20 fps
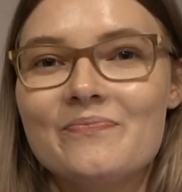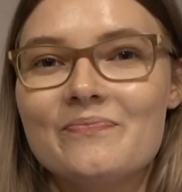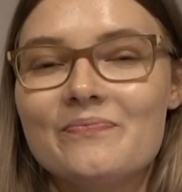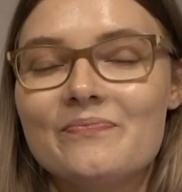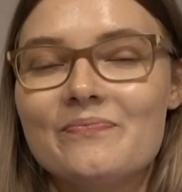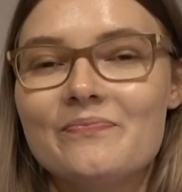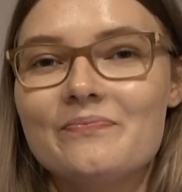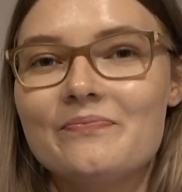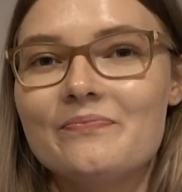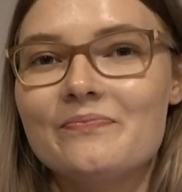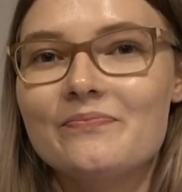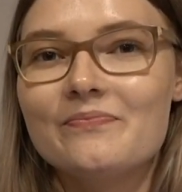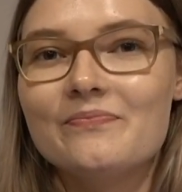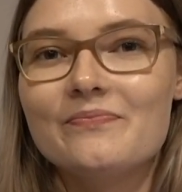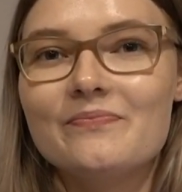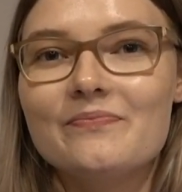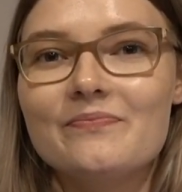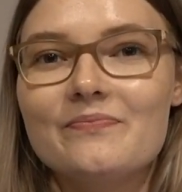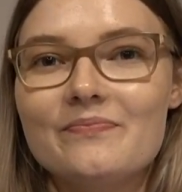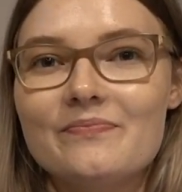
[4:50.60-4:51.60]

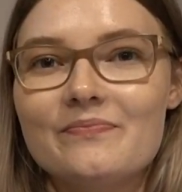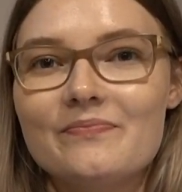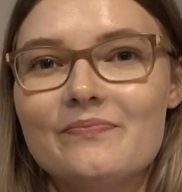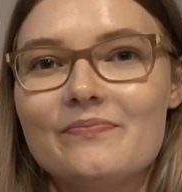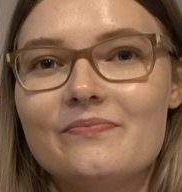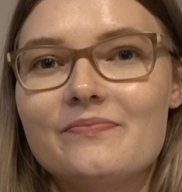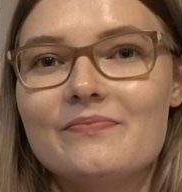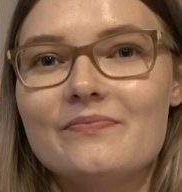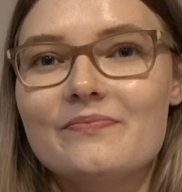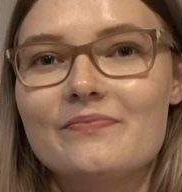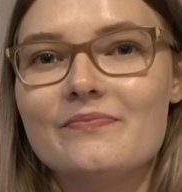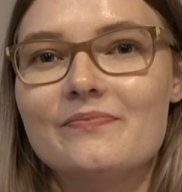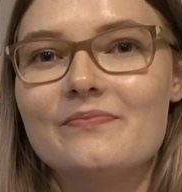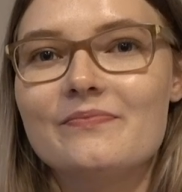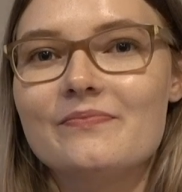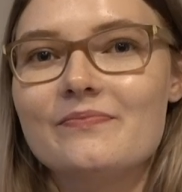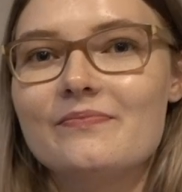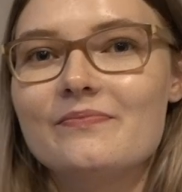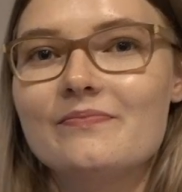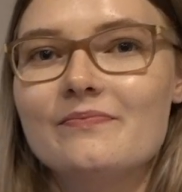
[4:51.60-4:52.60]

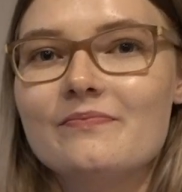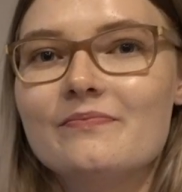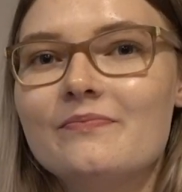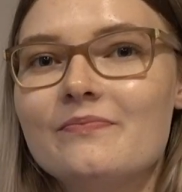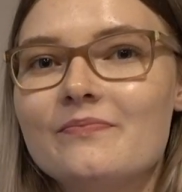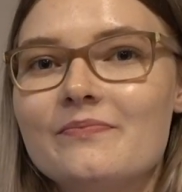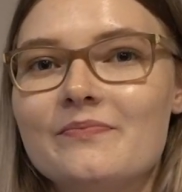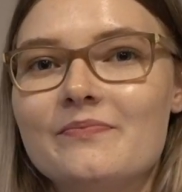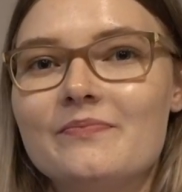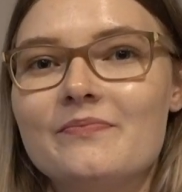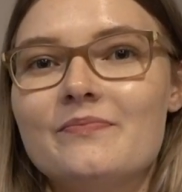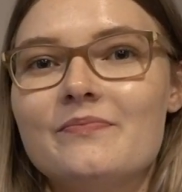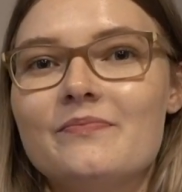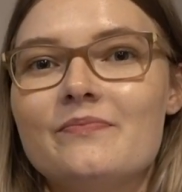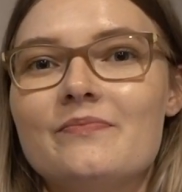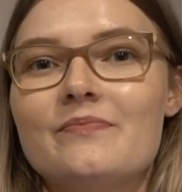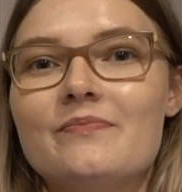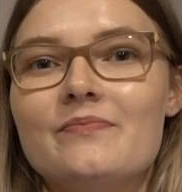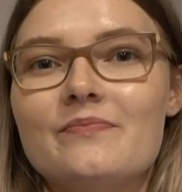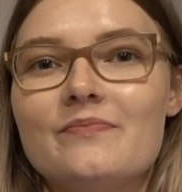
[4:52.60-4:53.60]

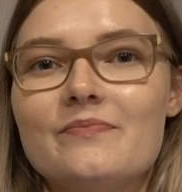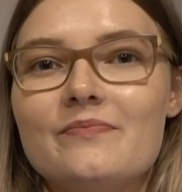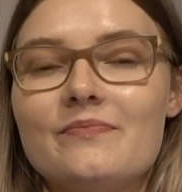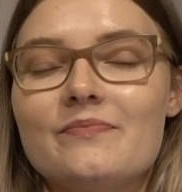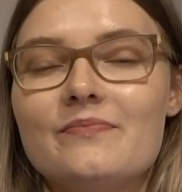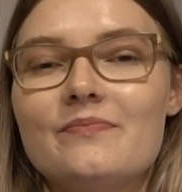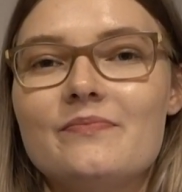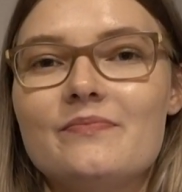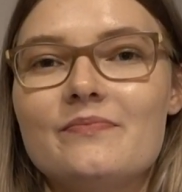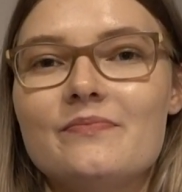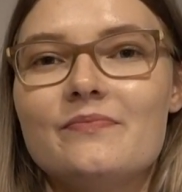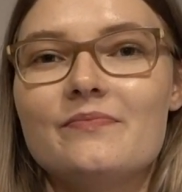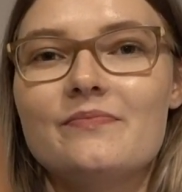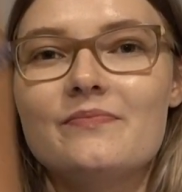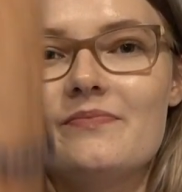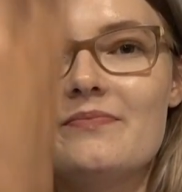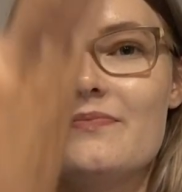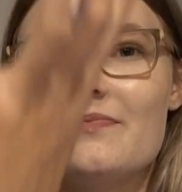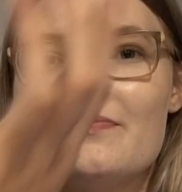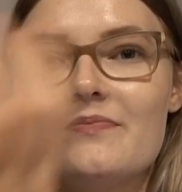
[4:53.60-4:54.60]

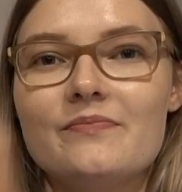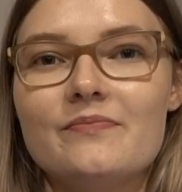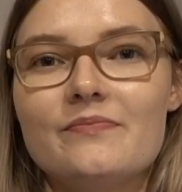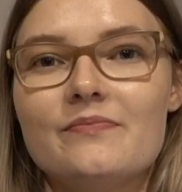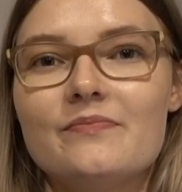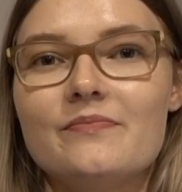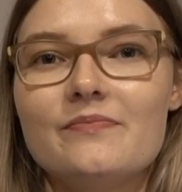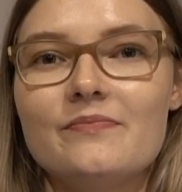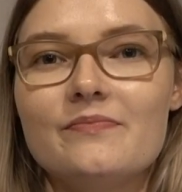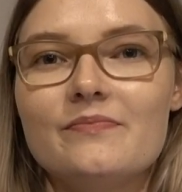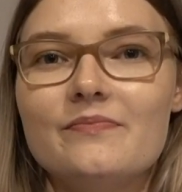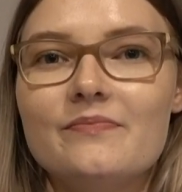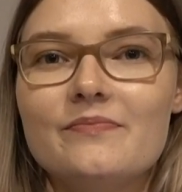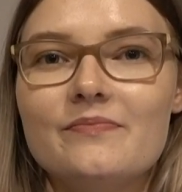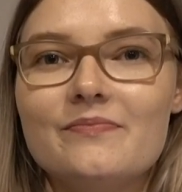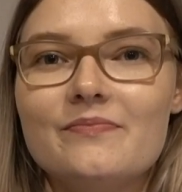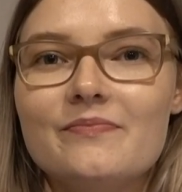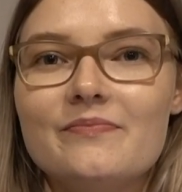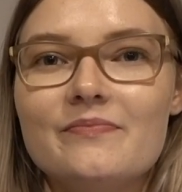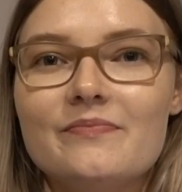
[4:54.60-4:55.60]

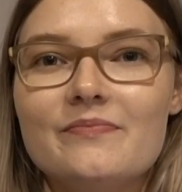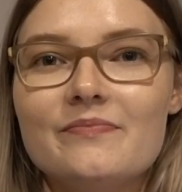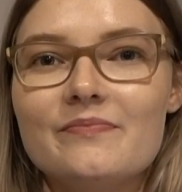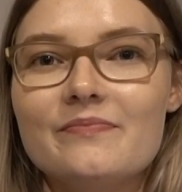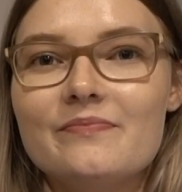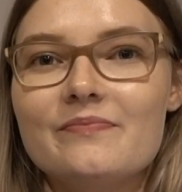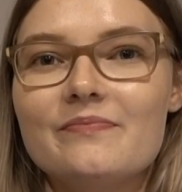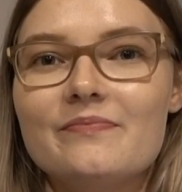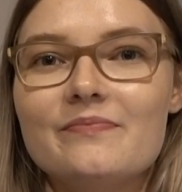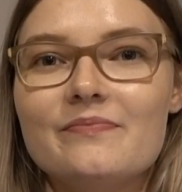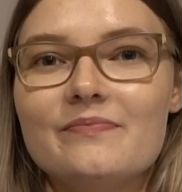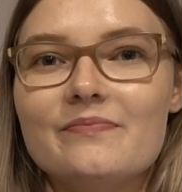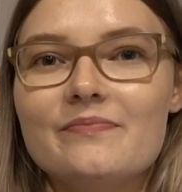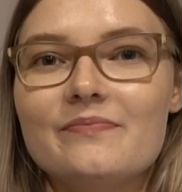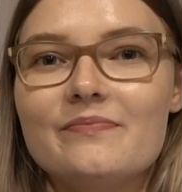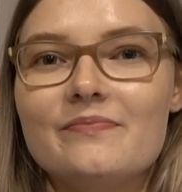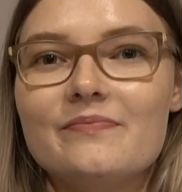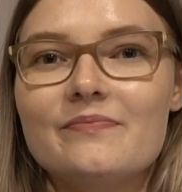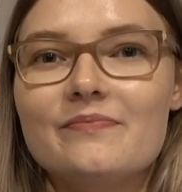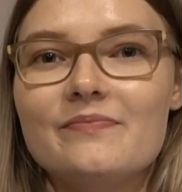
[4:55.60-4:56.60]

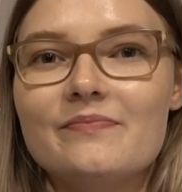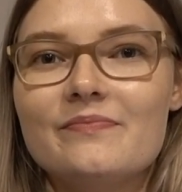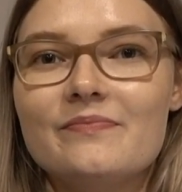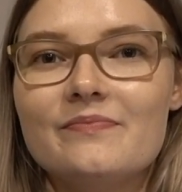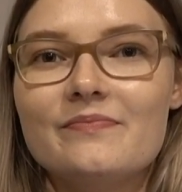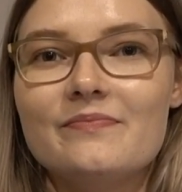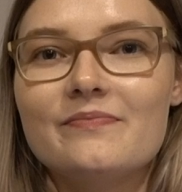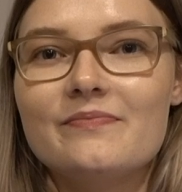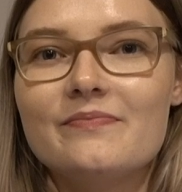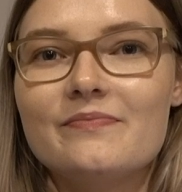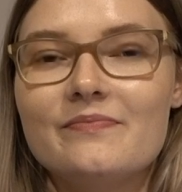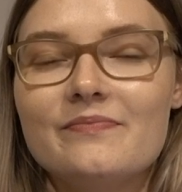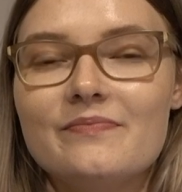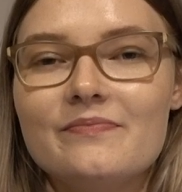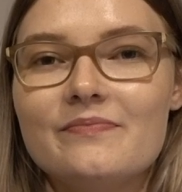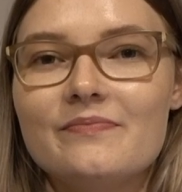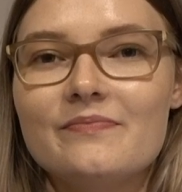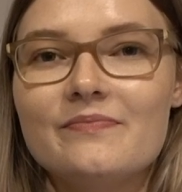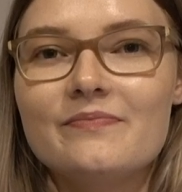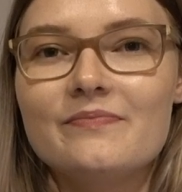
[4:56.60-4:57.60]

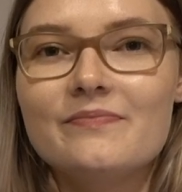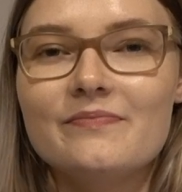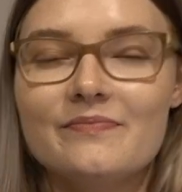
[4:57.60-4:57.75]
(not speaking)